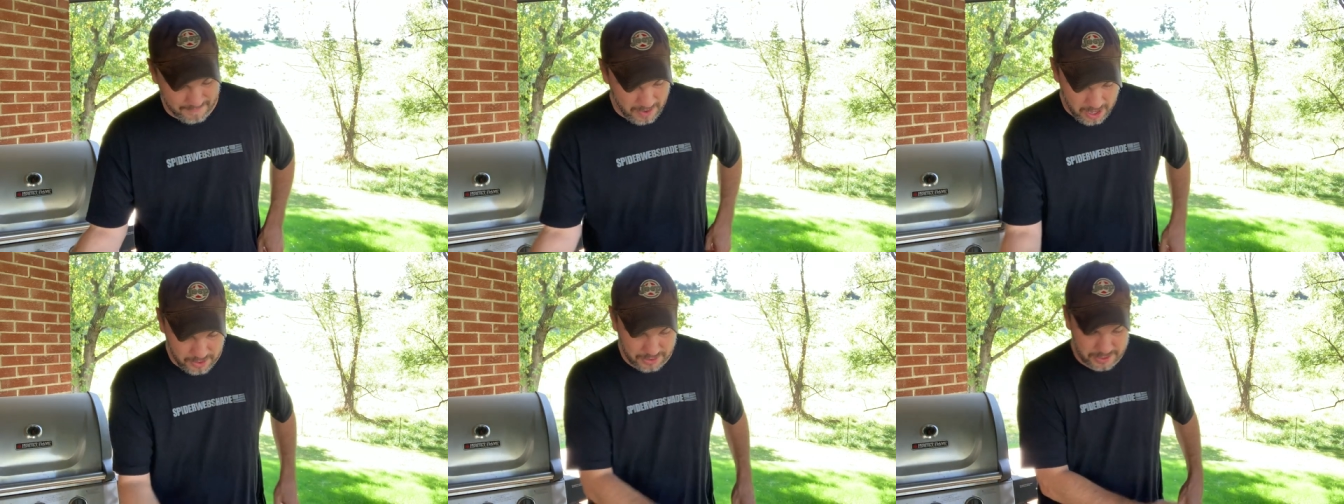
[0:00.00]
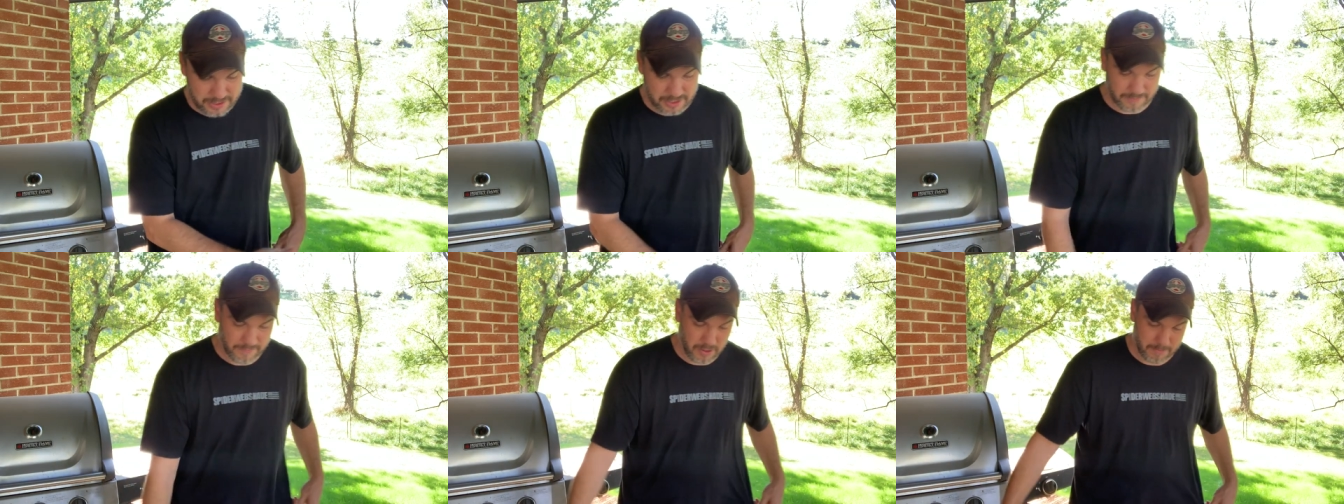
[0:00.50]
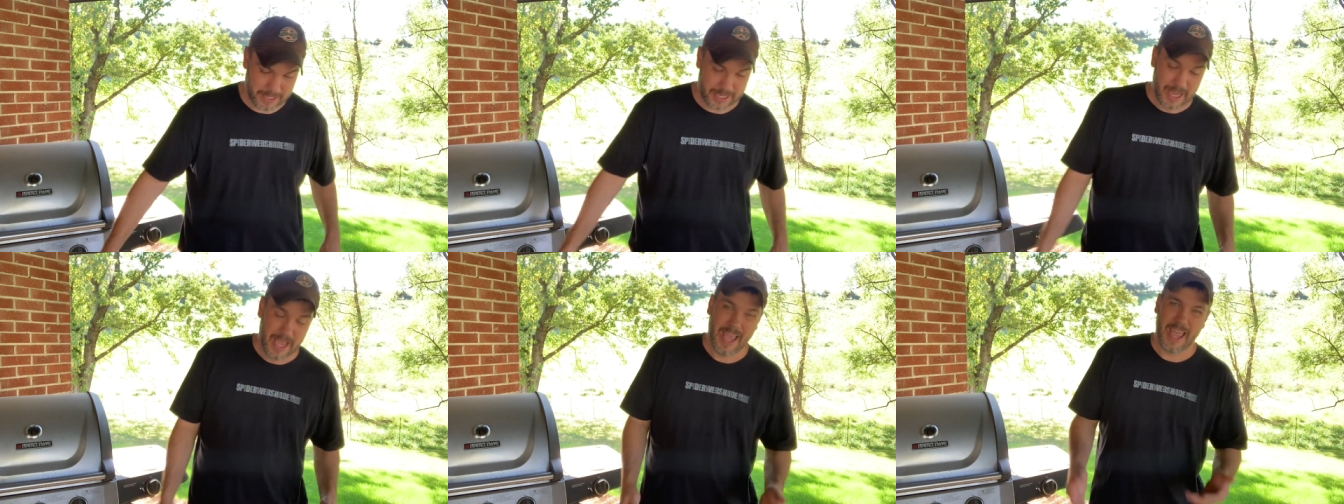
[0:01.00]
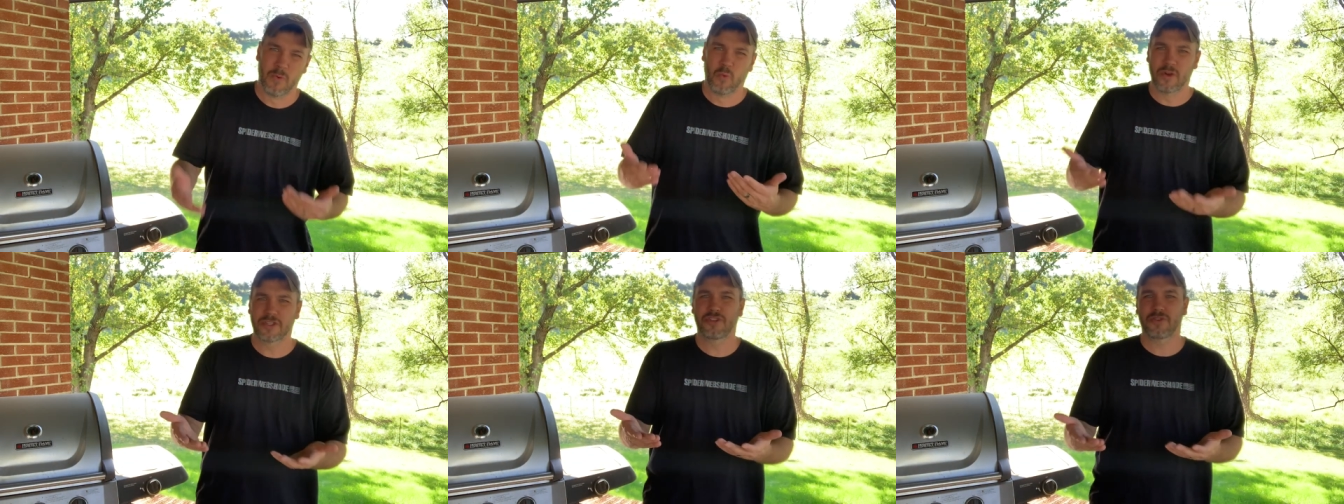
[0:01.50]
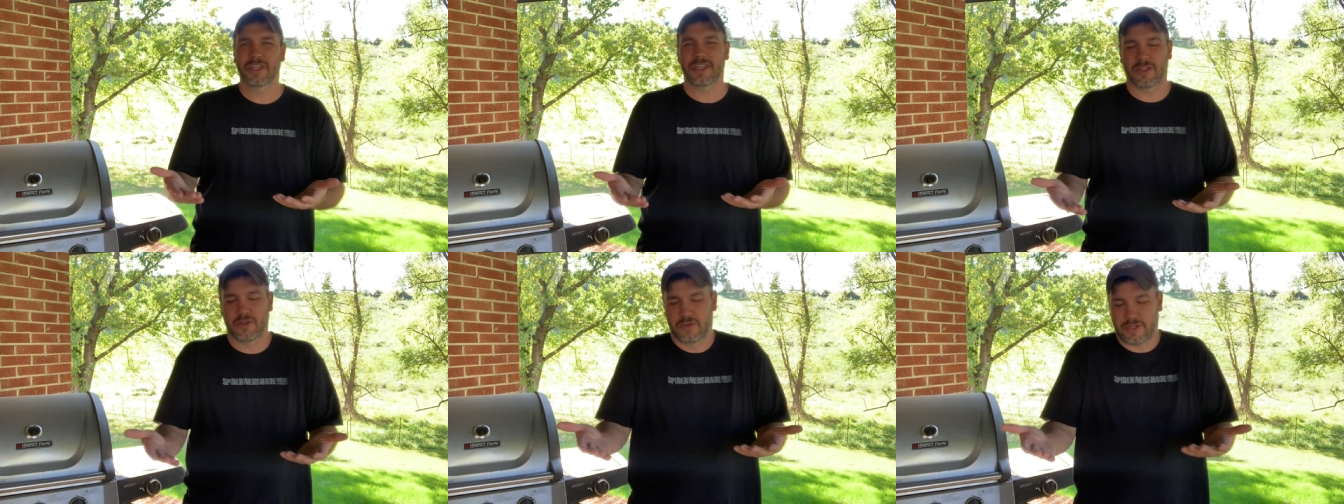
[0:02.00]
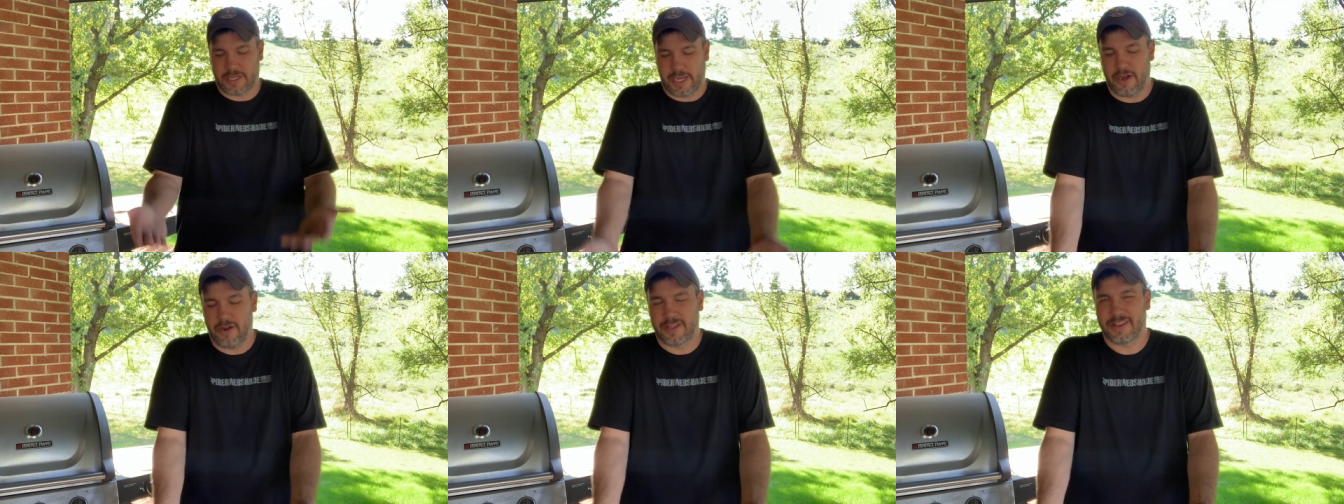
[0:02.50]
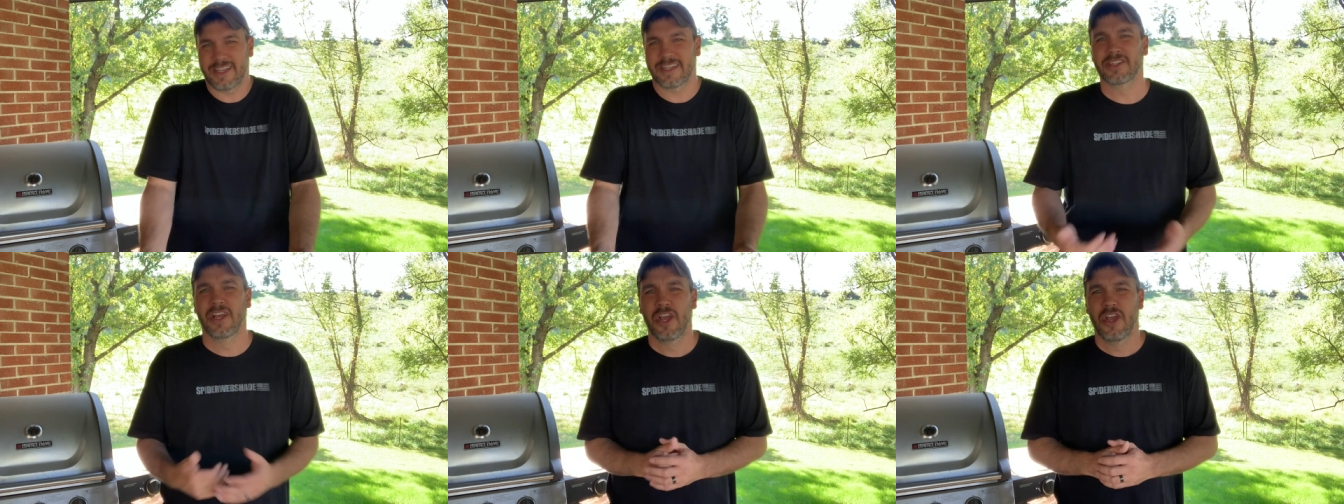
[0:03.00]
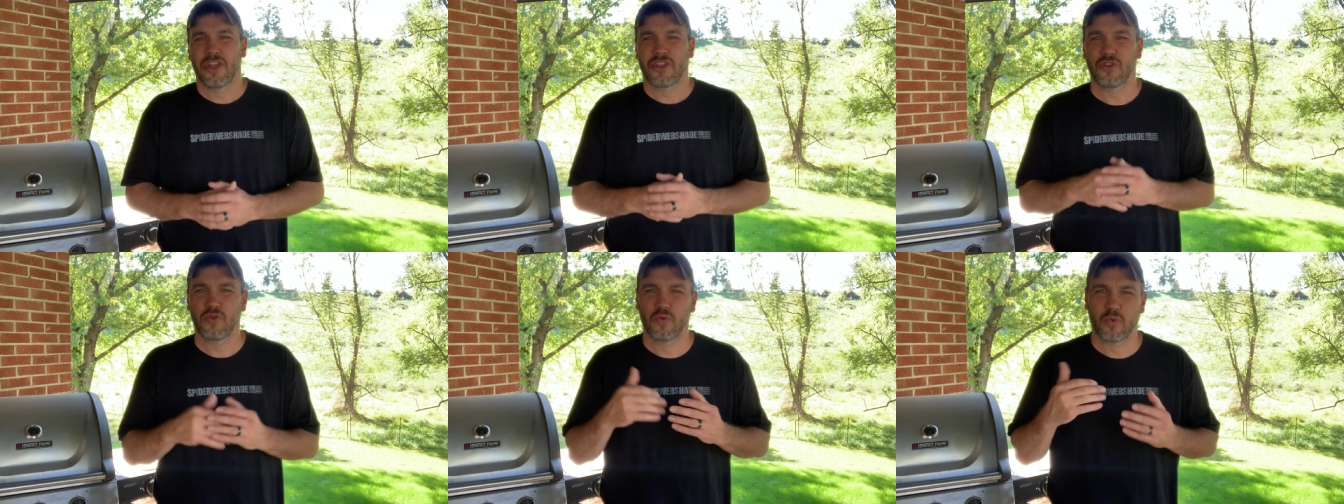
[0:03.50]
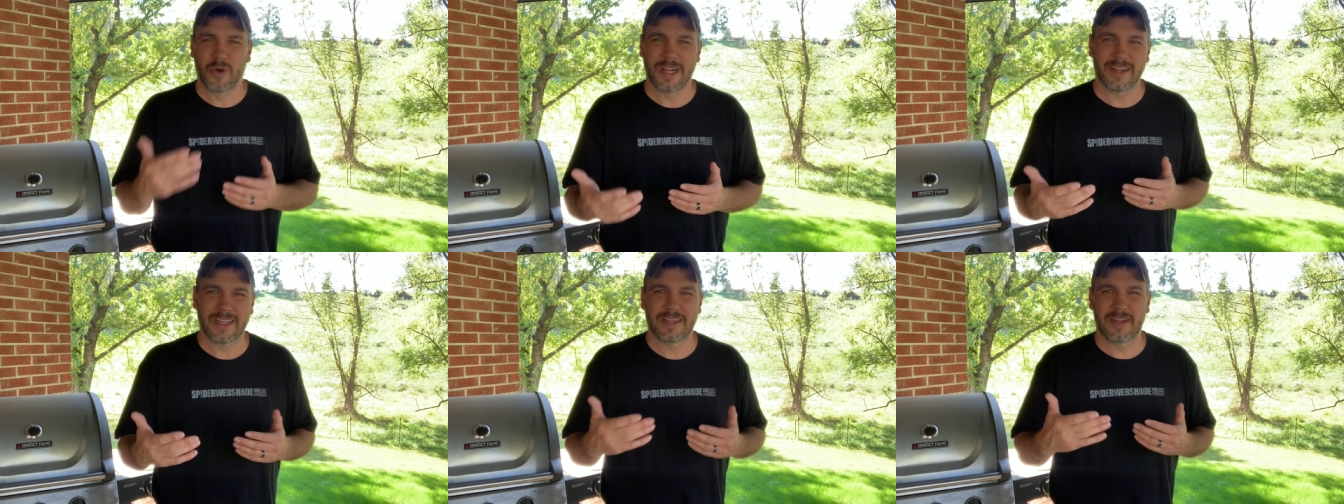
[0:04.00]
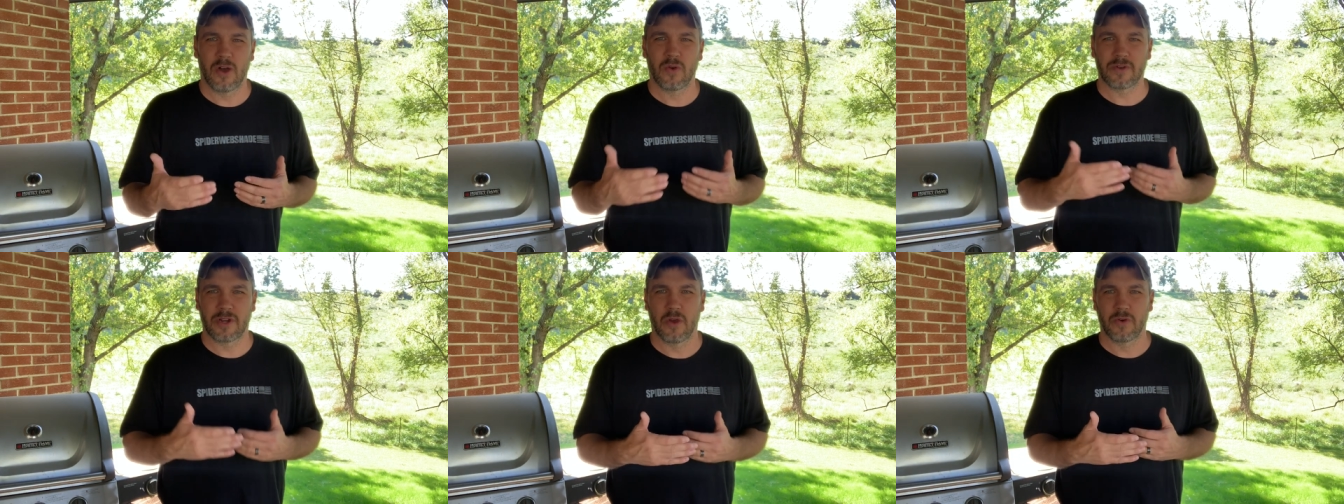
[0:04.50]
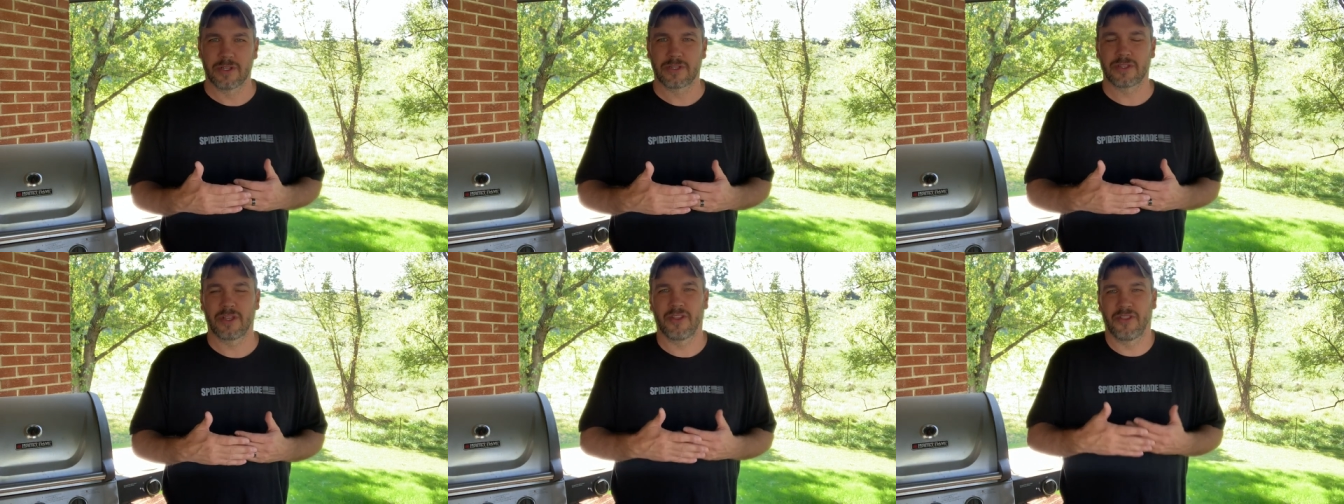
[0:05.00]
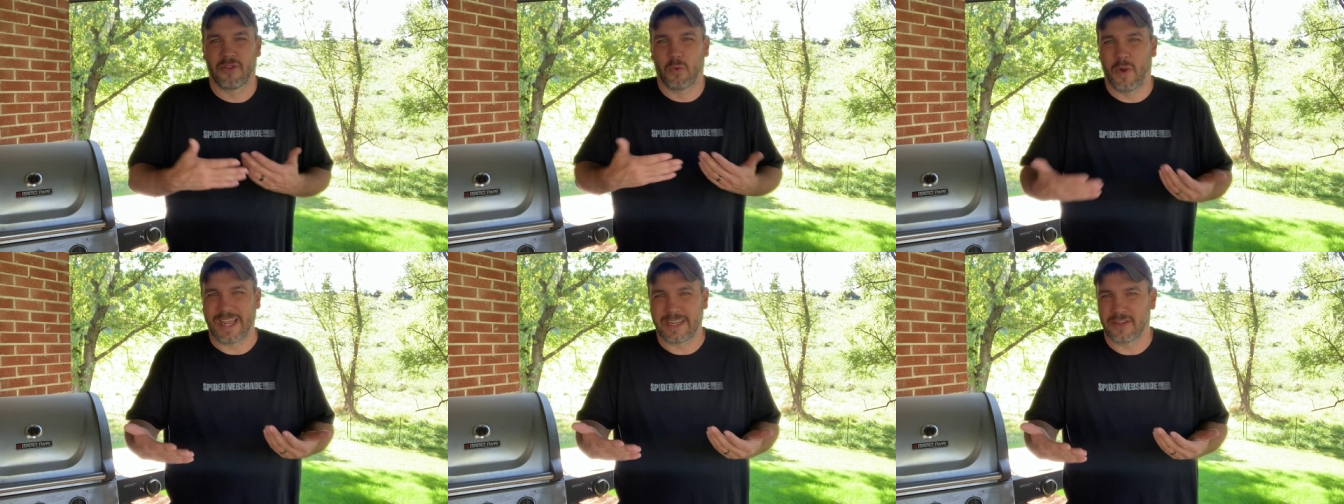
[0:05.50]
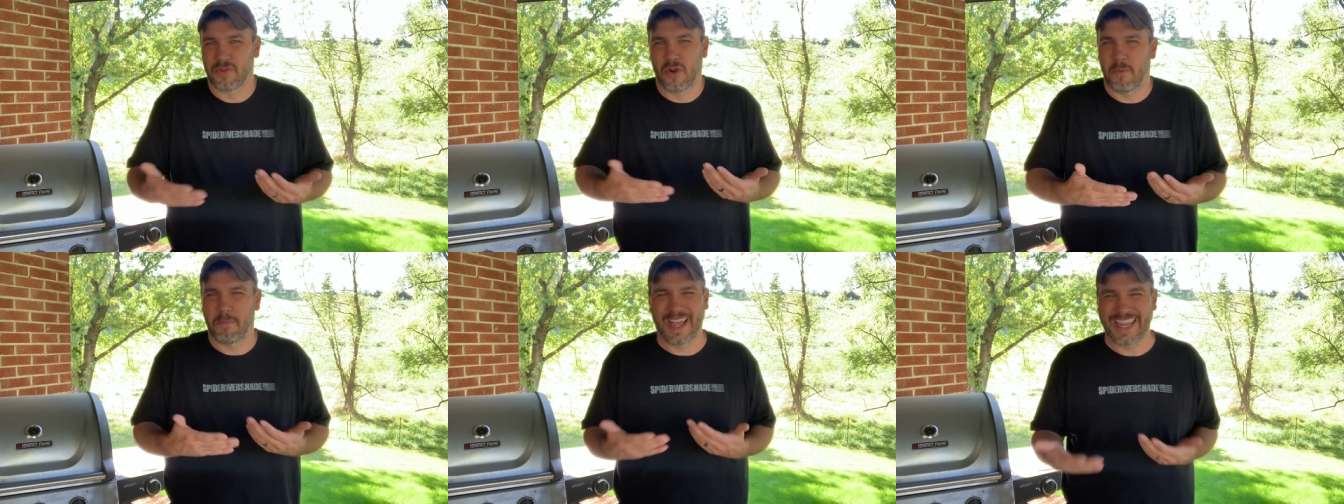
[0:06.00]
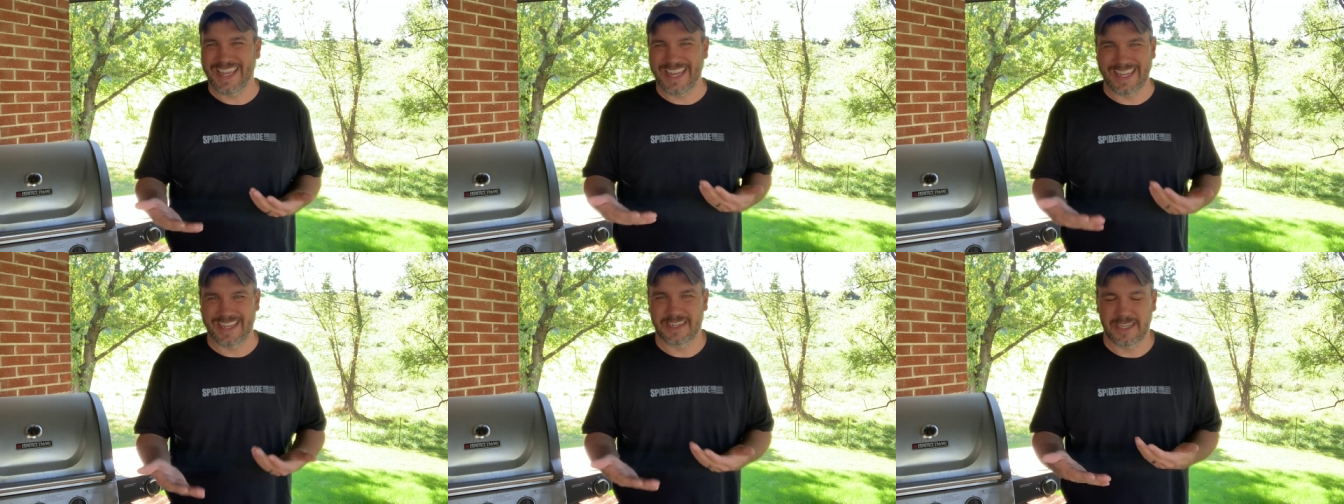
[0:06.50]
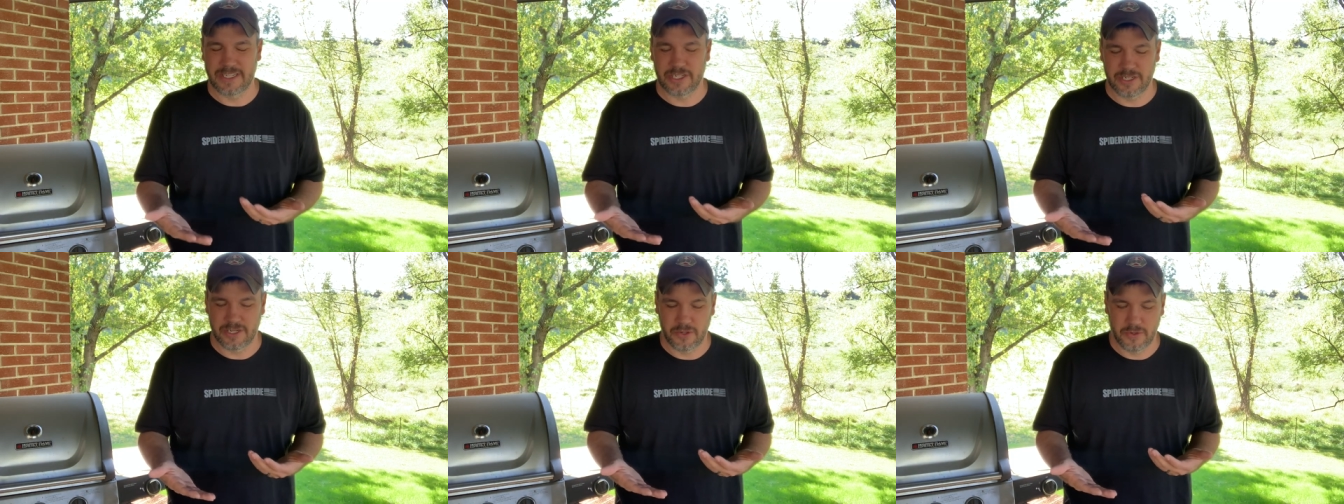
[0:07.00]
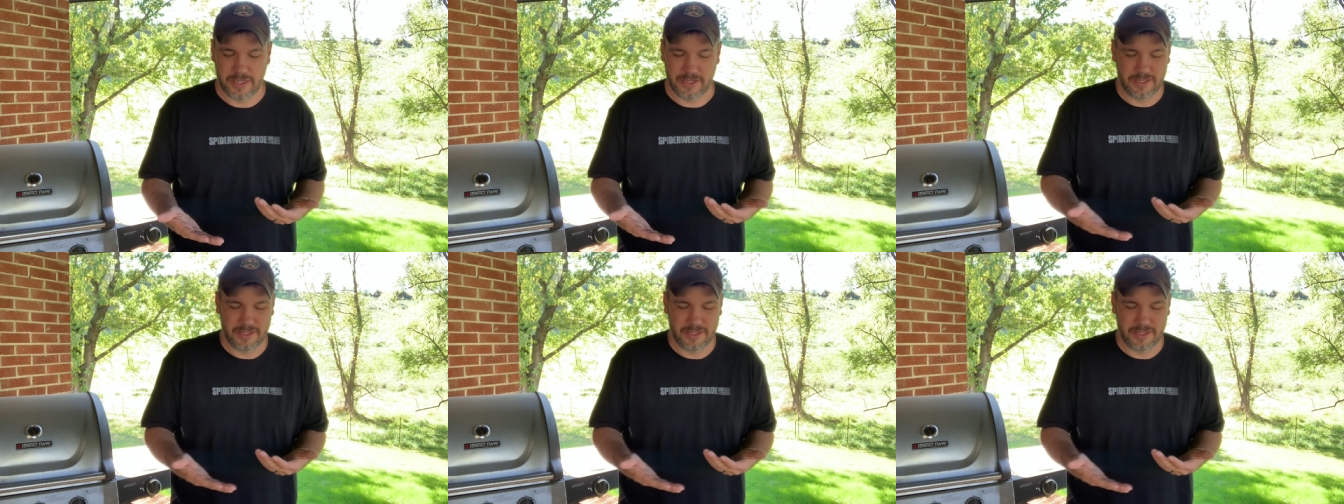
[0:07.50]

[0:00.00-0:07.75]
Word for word: all this stuff on me. And once you get used to carrying this, you really don't notice the weight. You don't pay any attention to it.